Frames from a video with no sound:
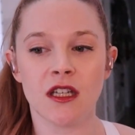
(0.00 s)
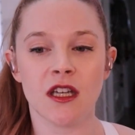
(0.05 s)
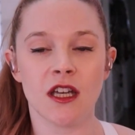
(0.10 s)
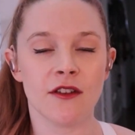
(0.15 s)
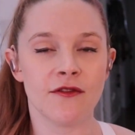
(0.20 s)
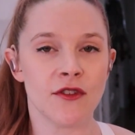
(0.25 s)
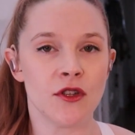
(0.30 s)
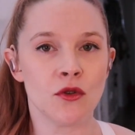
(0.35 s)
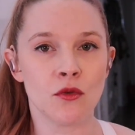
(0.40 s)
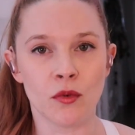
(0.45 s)

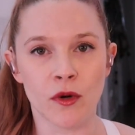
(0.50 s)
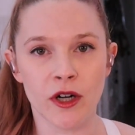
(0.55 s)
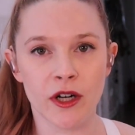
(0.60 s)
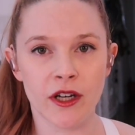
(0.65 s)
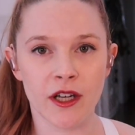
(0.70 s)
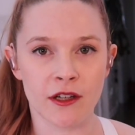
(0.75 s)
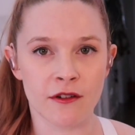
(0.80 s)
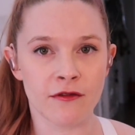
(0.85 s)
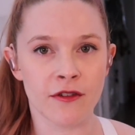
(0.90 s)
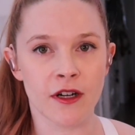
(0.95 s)
if you work
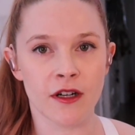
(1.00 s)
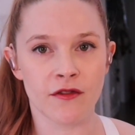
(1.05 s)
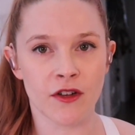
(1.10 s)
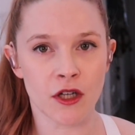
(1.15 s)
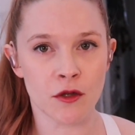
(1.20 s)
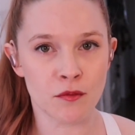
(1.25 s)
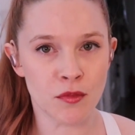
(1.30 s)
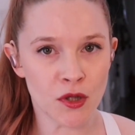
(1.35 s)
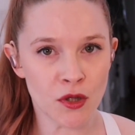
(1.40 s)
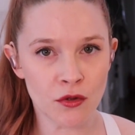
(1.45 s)
in front of a
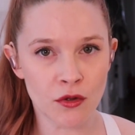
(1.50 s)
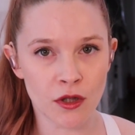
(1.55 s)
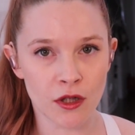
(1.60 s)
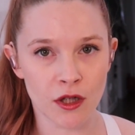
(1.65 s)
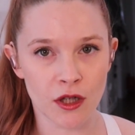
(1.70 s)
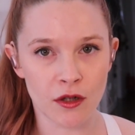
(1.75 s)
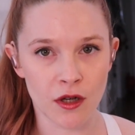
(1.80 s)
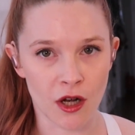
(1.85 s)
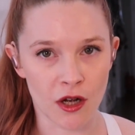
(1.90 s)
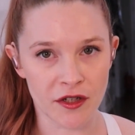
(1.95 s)

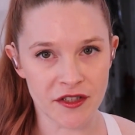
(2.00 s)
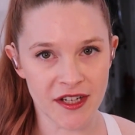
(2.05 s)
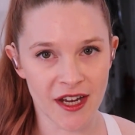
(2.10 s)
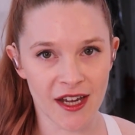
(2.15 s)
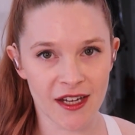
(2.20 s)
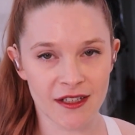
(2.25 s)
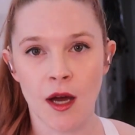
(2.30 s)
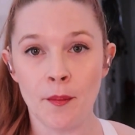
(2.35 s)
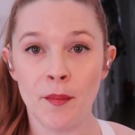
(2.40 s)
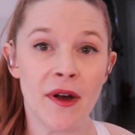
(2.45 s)
computer all
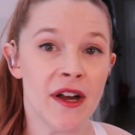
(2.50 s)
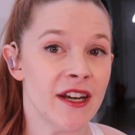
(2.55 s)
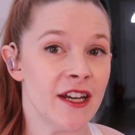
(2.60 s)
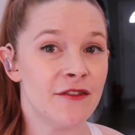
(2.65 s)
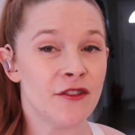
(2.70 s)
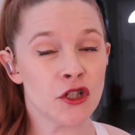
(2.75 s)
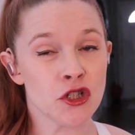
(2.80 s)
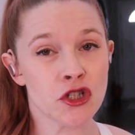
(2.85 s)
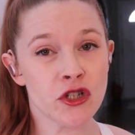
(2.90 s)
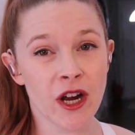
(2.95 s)
day. But if
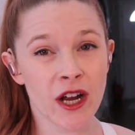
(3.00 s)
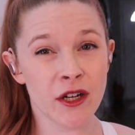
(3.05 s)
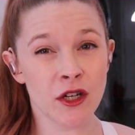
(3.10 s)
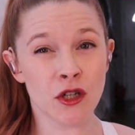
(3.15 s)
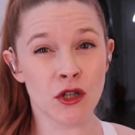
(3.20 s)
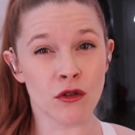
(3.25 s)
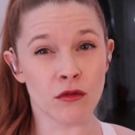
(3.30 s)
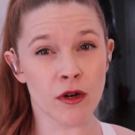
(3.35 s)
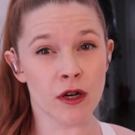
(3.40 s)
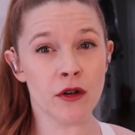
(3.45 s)
you're trying to
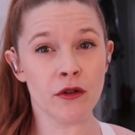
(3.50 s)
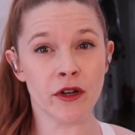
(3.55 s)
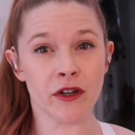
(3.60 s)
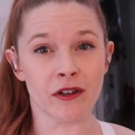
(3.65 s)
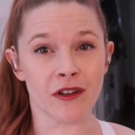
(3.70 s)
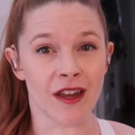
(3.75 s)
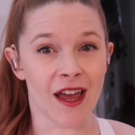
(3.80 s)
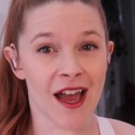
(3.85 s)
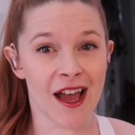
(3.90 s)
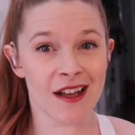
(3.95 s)
grow your
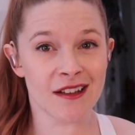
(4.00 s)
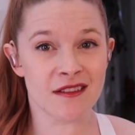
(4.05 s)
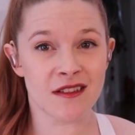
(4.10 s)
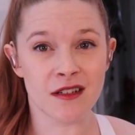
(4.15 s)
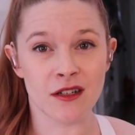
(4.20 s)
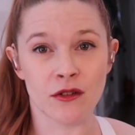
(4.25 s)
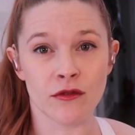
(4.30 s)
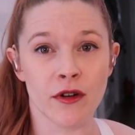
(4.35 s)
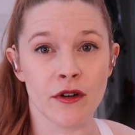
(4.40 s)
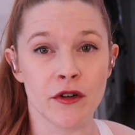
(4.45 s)
lats
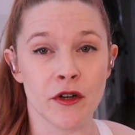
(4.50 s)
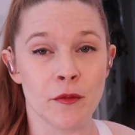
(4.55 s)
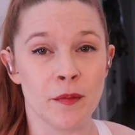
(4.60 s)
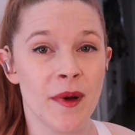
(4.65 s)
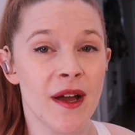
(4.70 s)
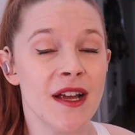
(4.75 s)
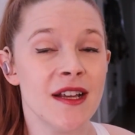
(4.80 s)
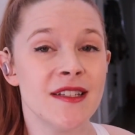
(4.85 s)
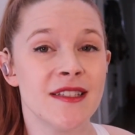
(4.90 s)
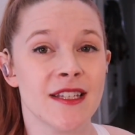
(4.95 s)
and grow your
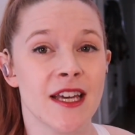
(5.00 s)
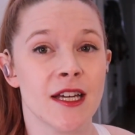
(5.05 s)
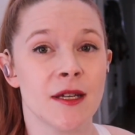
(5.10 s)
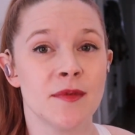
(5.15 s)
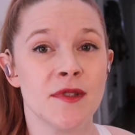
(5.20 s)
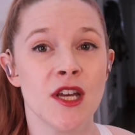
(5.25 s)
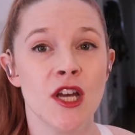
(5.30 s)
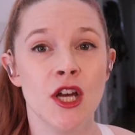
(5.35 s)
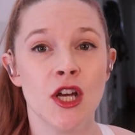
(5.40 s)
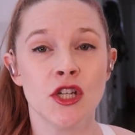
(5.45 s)

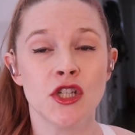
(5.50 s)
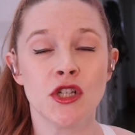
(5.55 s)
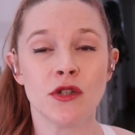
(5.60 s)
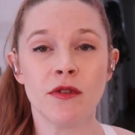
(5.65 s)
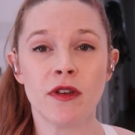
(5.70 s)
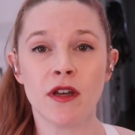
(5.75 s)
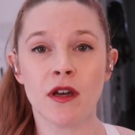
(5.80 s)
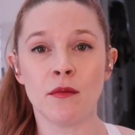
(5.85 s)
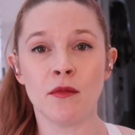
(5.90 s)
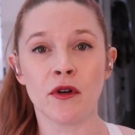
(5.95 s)
biceps,
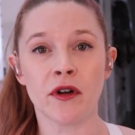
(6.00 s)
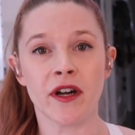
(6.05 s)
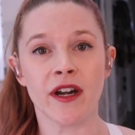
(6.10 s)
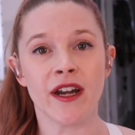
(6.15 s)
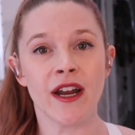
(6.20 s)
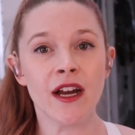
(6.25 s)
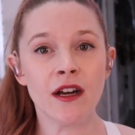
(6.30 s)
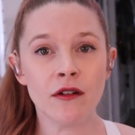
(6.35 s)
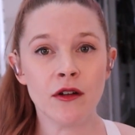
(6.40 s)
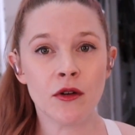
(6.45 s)
doing a more
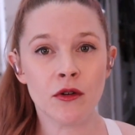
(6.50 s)
narrow